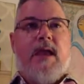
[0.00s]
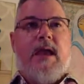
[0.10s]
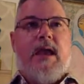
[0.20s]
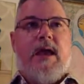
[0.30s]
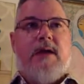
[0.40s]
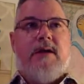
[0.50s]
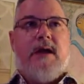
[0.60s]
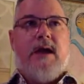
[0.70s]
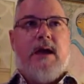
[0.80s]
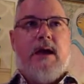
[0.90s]
and
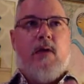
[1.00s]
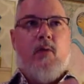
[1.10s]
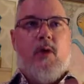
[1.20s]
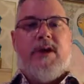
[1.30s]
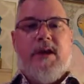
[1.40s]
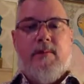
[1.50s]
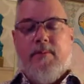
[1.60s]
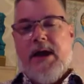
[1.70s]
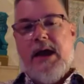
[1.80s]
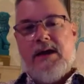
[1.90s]
what
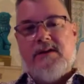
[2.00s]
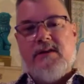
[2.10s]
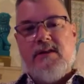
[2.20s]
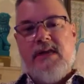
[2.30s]
impact